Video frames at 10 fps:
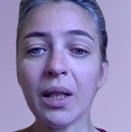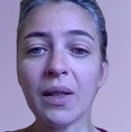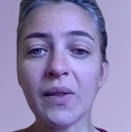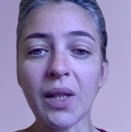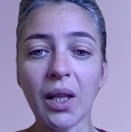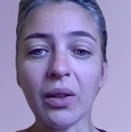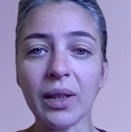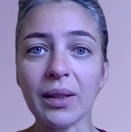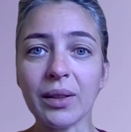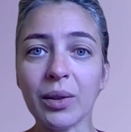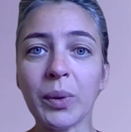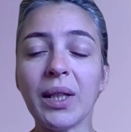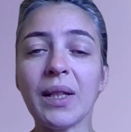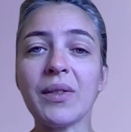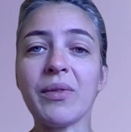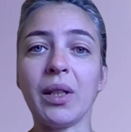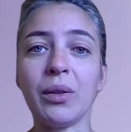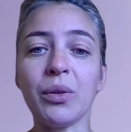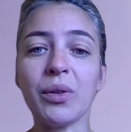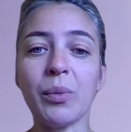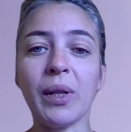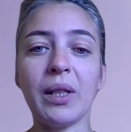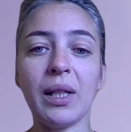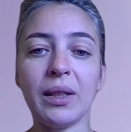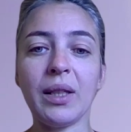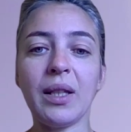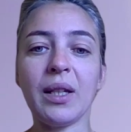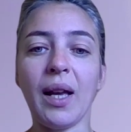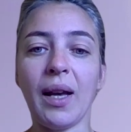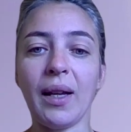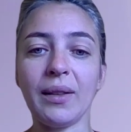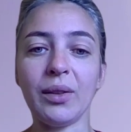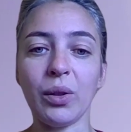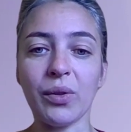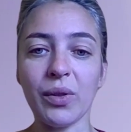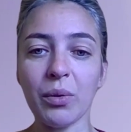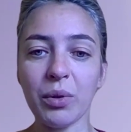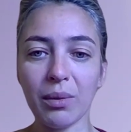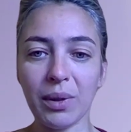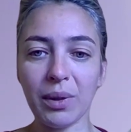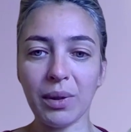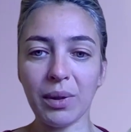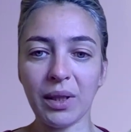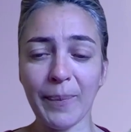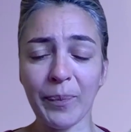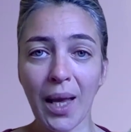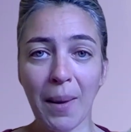Stay connected with us via newsletter and on social media.